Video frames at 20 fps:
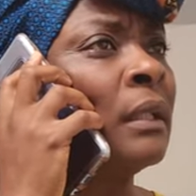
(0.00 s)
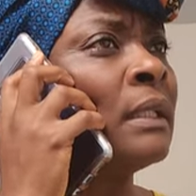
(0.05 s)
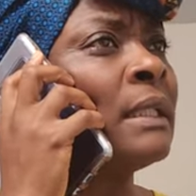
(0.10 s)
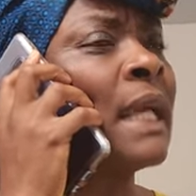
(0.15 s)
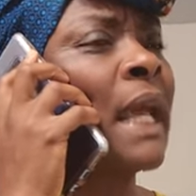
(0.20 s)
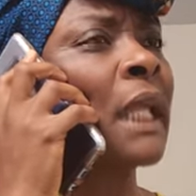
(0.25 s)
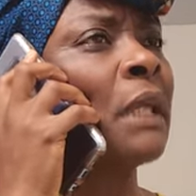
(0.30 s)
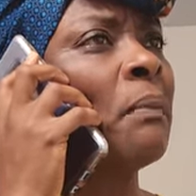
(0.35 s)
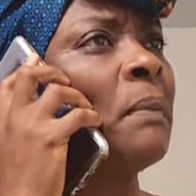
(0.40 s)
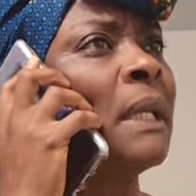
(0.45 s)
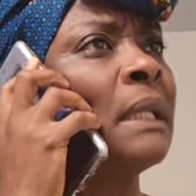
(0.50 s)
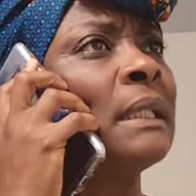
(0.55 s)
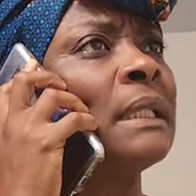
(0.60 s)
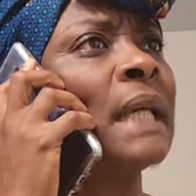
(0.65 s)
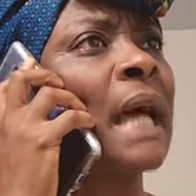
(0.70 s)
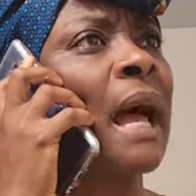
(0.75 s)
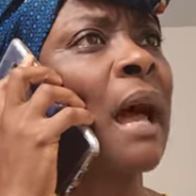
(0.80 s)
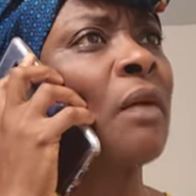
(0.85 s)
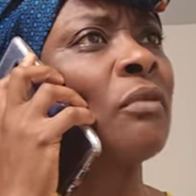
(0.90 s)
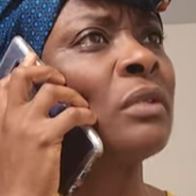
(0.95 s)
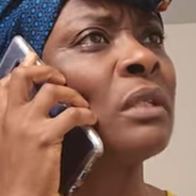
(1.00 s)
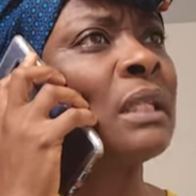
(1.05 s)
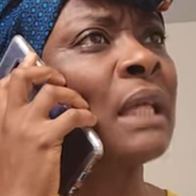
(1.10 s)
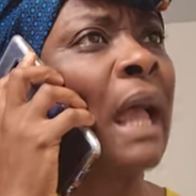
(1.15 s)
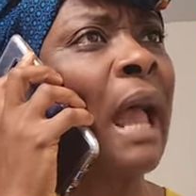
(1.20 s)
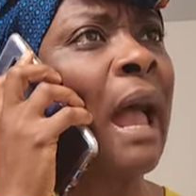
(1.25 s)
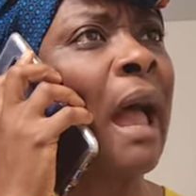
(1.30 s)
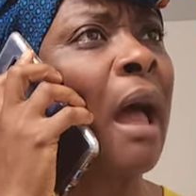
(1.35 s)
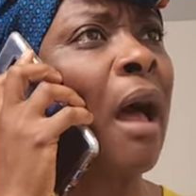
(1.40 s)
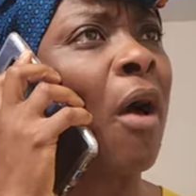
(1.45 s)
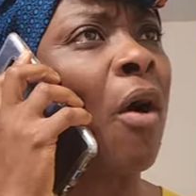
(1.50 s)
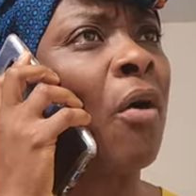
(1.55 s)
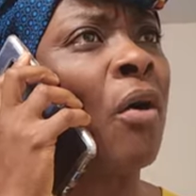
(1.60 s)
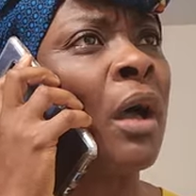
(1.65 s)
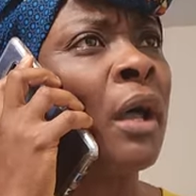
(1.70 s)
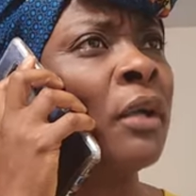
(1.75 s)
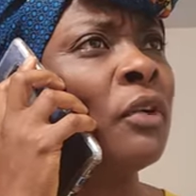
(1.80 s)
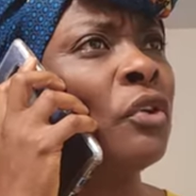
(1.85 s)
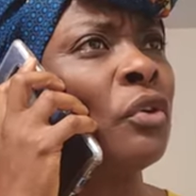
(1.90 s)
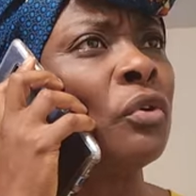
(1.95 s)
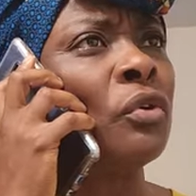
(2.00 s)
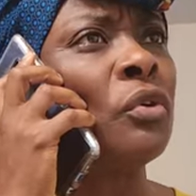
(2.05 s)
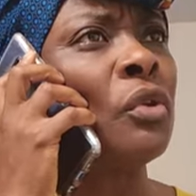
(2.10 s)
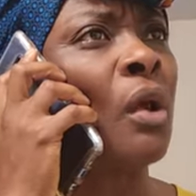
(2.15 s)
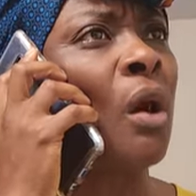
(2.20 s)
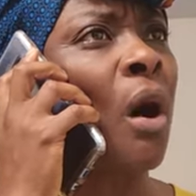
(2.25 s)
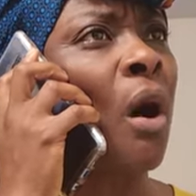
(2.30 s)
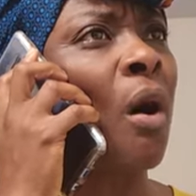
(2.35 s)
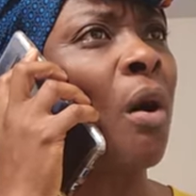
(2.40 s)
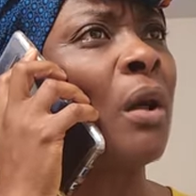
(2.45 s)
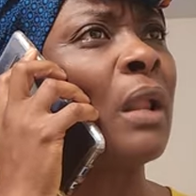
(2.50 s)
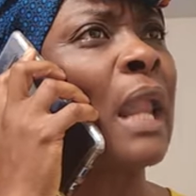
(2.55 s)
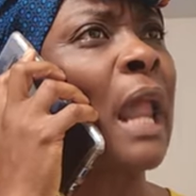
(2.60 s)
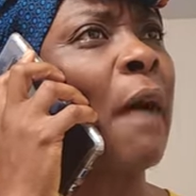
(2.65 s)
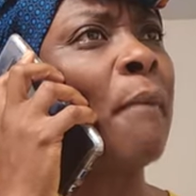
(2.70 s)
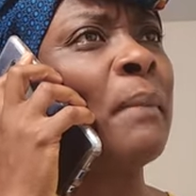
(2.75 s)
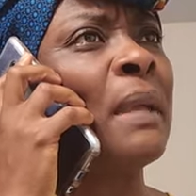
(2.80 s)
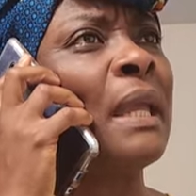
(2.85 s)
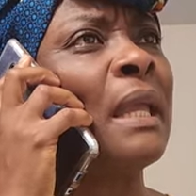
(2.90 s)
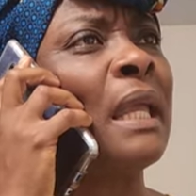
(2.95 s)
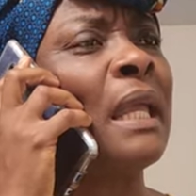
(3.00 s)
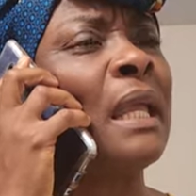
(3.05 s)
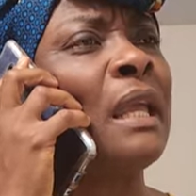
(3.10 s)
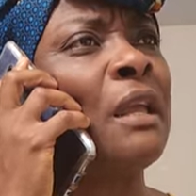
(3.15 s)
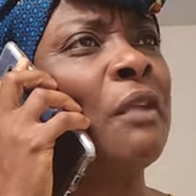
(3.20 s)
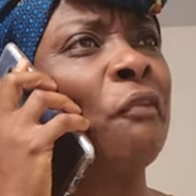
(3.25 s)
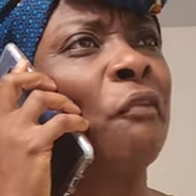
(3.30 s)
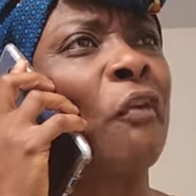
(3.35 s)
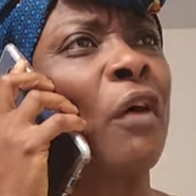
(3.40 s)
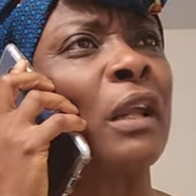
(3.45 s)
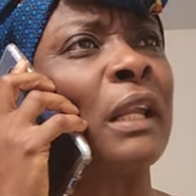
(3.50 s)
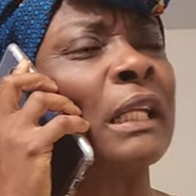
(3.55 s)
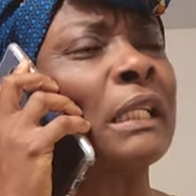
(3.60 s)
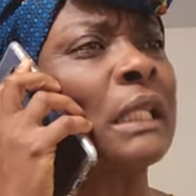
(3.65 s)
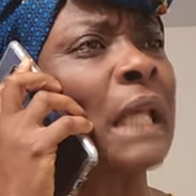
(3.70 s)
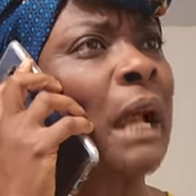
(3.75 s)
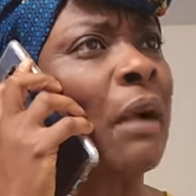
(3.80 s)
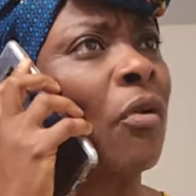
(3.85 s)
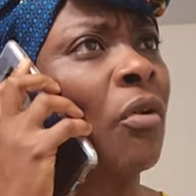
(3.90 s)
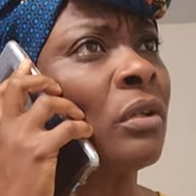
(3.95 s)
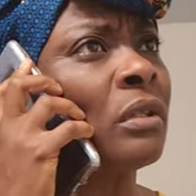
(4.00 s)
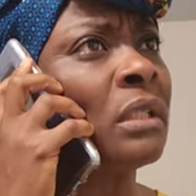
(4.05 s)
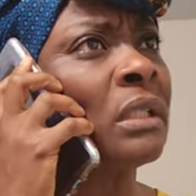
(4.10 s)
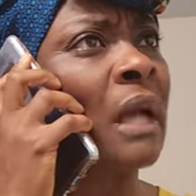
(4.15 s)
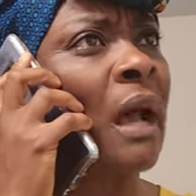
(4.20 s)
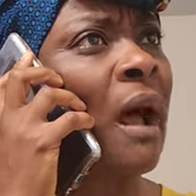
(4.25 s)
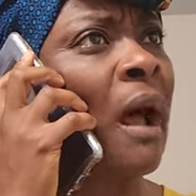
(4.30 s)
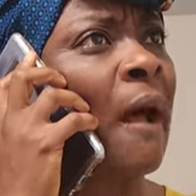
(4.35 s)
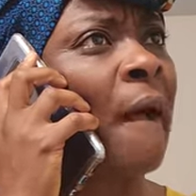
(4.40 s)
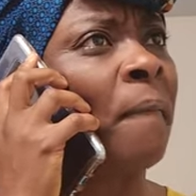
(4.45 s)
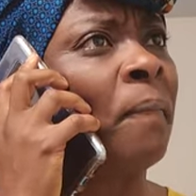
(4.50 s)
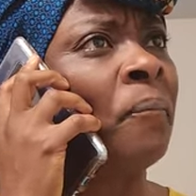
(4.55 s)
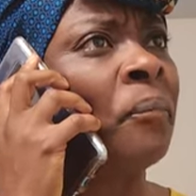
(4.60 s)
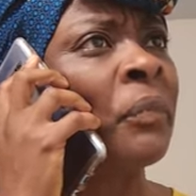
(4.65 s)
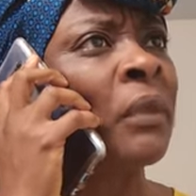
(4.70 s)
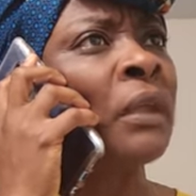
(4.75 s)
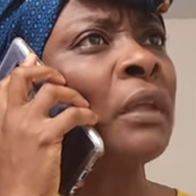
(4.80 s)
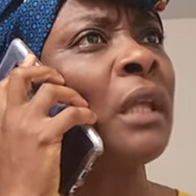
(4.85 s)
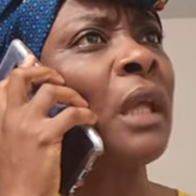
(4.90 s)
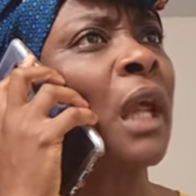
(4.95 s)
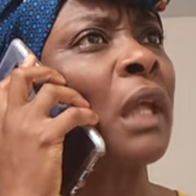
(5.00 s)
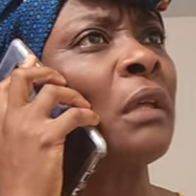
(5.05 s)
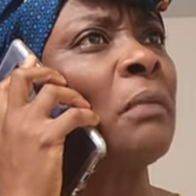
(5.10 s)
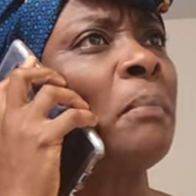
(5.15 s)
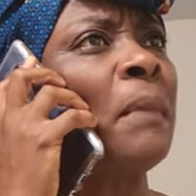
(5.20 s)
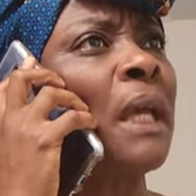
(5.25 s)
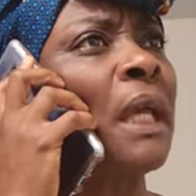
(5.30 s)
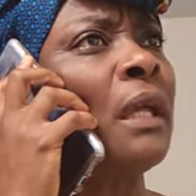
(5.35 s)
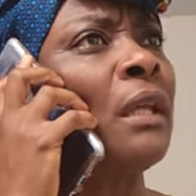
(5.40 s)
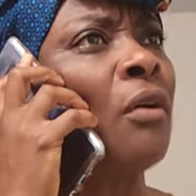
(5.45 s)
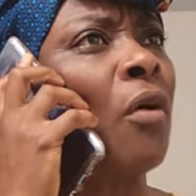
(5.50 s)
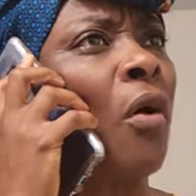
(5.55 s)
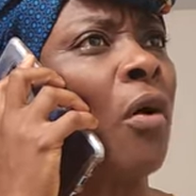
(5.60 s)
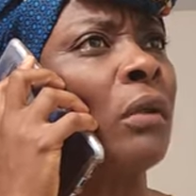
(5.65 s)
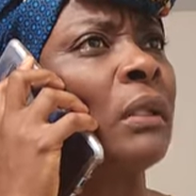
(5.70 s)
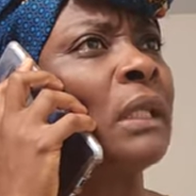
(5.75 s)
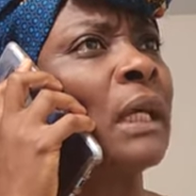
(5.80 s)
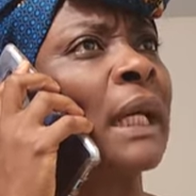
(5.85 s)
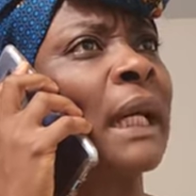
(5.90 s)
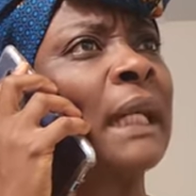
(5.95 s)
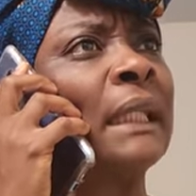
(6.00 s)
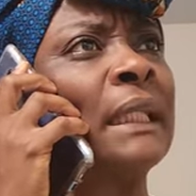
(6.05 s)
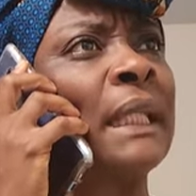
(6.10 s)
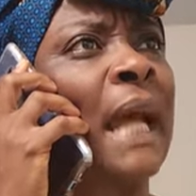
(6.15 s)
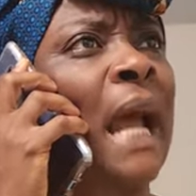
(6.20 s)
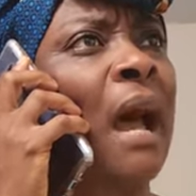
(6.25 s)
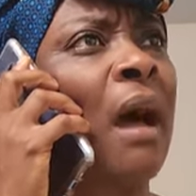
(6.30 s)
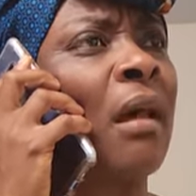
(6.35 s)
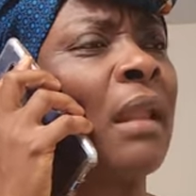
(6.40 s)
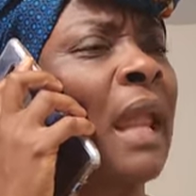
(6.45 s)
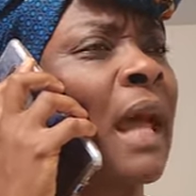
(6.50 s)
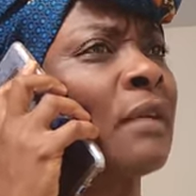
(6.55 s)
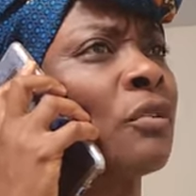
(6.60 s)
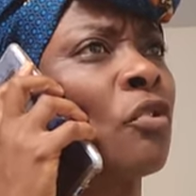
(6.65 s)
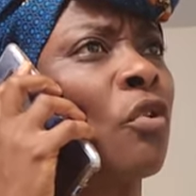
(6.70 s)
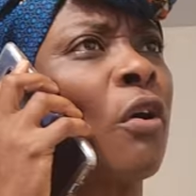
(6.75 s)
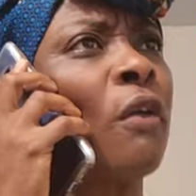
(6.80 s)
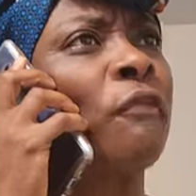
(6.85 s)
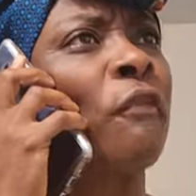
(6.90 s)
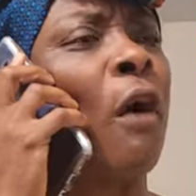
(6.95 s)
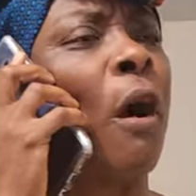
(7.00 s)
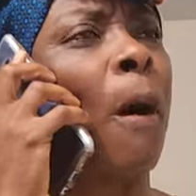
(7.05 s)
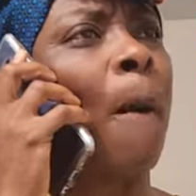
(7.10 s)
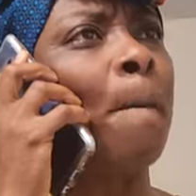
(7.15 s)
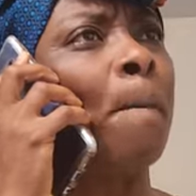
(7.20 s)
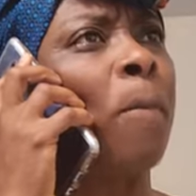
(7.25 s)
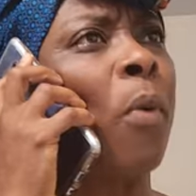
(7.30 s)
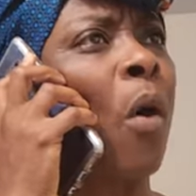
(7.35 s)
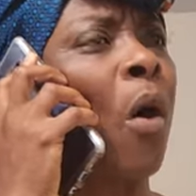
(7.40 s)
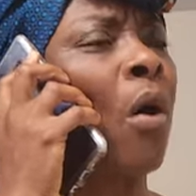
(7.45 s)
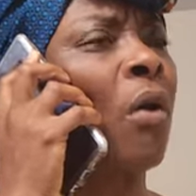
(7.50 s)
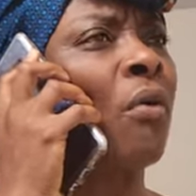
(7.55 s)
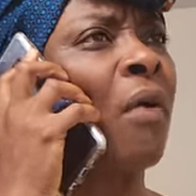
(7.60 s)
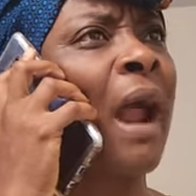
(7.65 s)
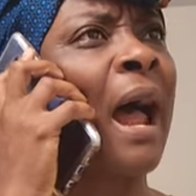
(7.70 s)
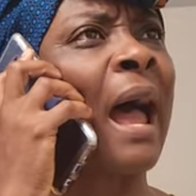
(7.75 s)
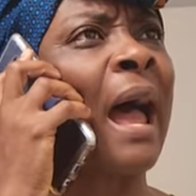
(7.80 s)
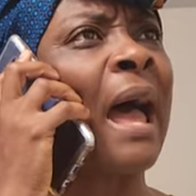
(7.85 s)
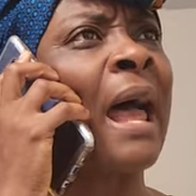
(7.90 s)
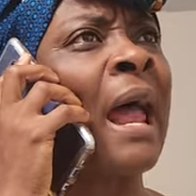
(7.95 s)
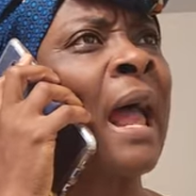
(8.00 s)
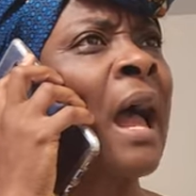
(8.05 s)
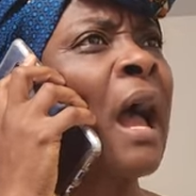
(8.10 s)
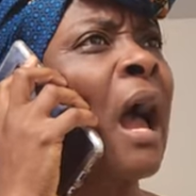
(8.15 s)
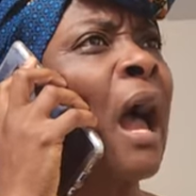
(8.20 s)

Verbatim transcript: take me downtown, you know, let me eat for the second time, take me on the canal, let's go for a boat ride.